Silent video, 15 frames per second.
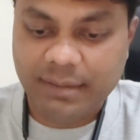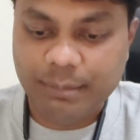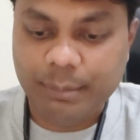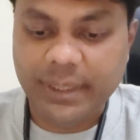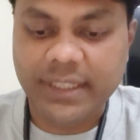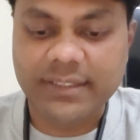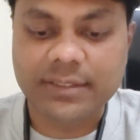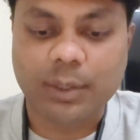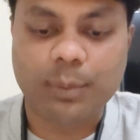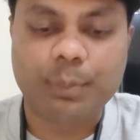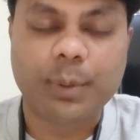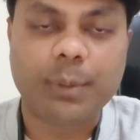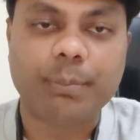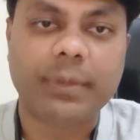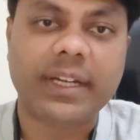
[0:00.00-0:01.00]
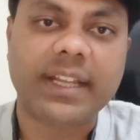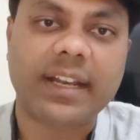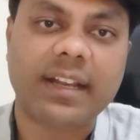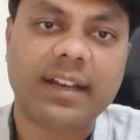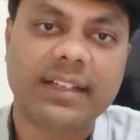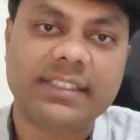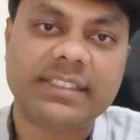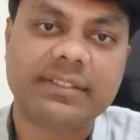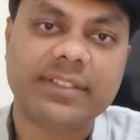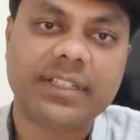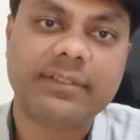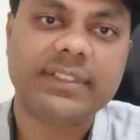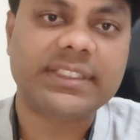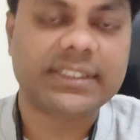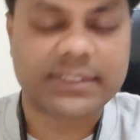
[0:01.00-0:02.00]
B is output material
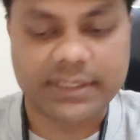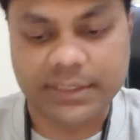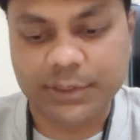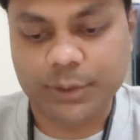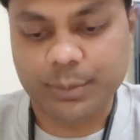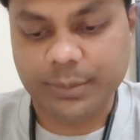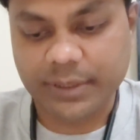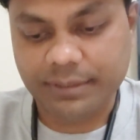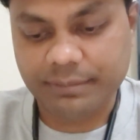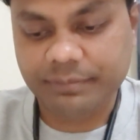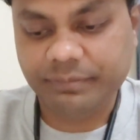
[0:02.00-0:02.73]
receiver, which is consumer.